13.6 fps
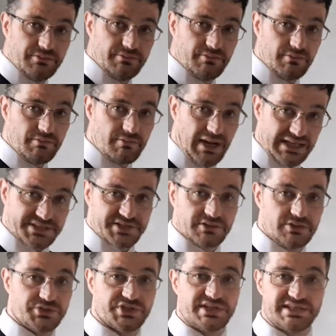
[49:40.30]
my
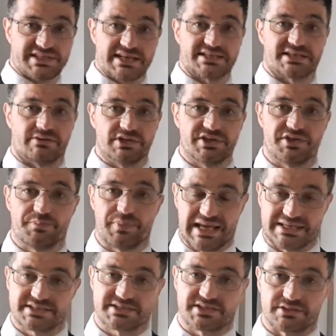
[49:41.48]
solution is necessarily the
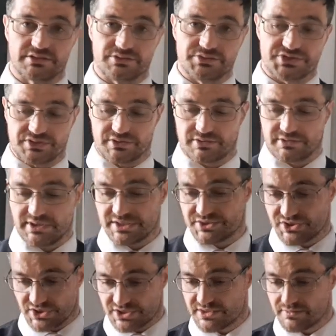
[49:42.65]
best solution. It's
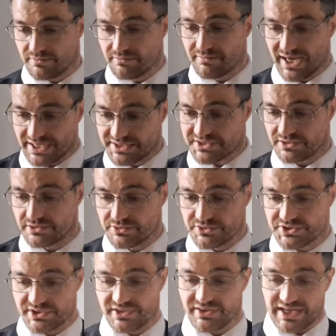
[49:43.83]
just my
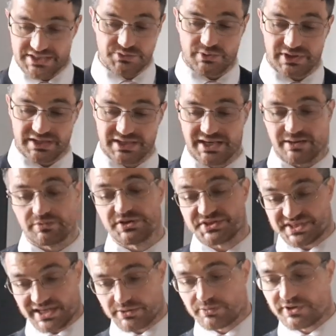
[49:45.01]
solution. And that's why I'm going to
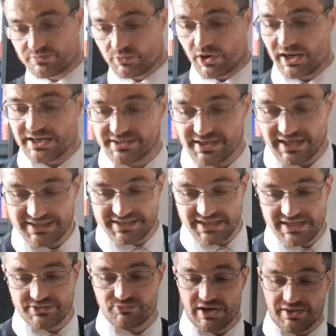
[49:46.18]
stick with what I
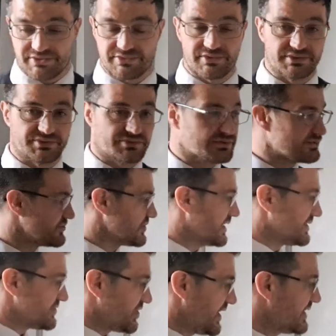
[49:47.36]
did rather than trying to
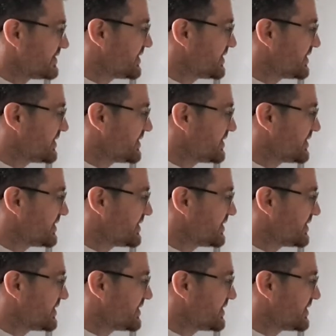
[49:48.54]
change it